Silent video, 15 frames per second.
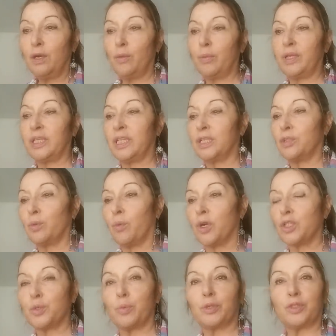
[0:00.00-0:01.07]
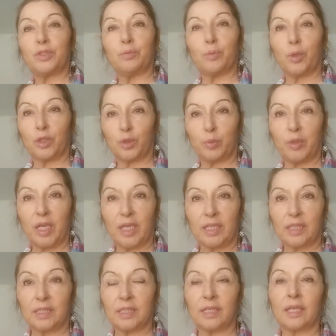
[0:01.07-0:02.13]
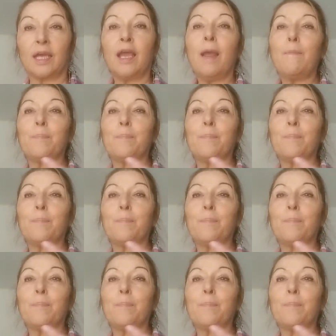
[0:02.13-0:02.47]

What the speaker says: we need to watch what we are eating.